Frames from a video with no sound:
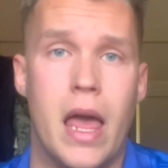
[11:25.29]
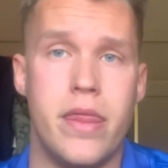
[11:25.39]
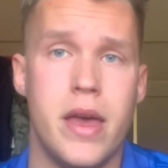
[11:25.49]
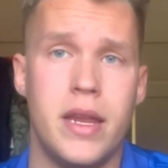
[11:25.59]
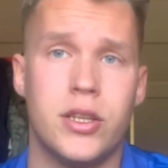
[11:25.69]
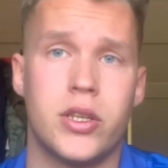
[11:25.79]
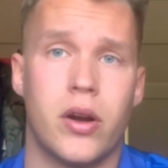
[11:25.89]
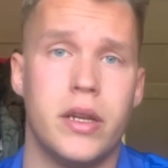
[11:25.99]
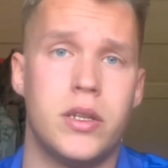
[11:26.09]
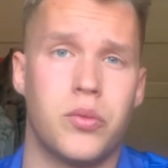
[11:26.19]
And then it
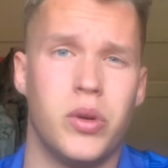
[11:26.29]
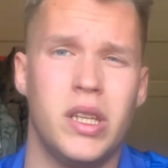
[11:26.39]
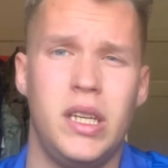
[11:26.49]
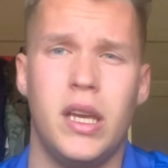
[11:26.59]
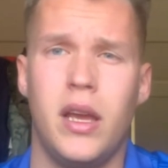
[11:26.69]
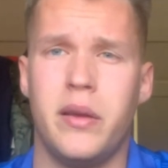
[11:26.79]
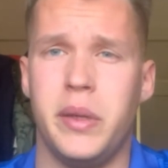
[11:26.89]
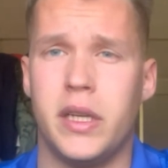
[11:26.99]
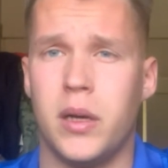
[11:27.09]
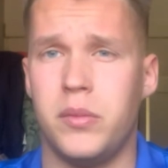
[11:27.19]
started to really
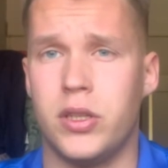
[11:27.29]
become